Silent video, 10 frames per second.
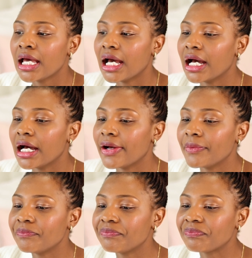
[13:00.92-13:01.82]

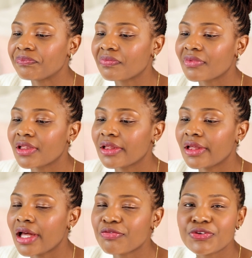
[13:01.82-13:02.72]

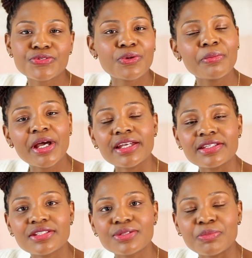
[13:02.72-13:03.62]
I've got so
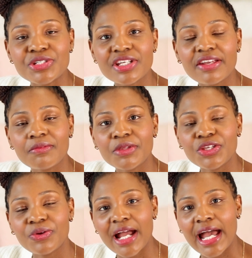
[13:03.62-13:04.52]
much to be sharing with
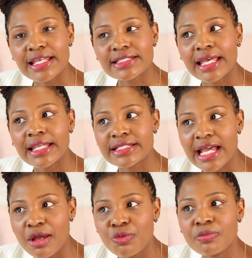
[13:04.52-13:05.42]
you guys, and
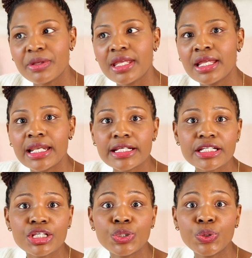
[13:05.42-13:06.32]
I will be
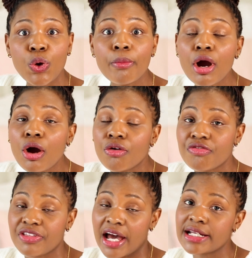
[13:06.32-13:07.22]
letting you know more
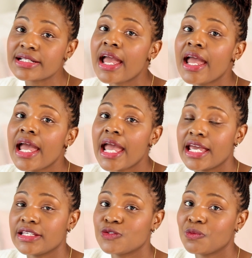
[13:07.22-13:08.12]
of that
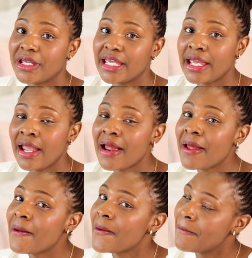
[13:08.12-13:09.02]
as we
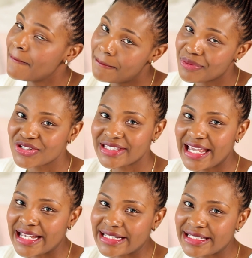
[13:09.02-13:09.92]

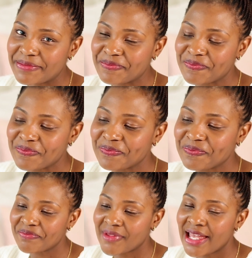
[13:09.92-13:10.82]
proceed.
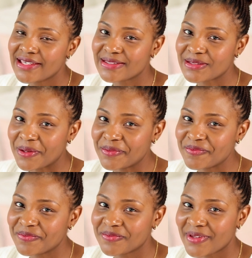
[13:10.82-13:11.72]
So
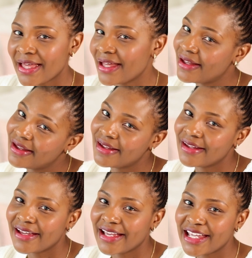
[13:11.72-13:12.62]

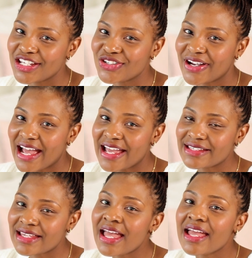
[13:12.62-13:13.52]
catch you
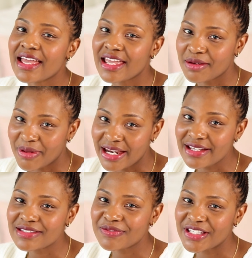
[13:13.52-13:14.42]
guys in my
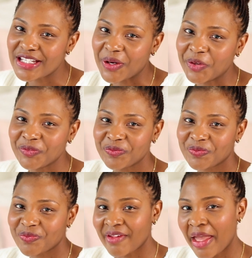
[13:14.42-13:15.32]
next video.
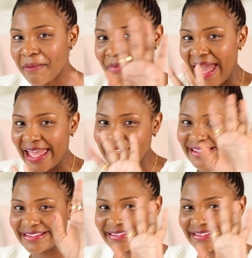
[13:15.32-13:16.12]
Bye.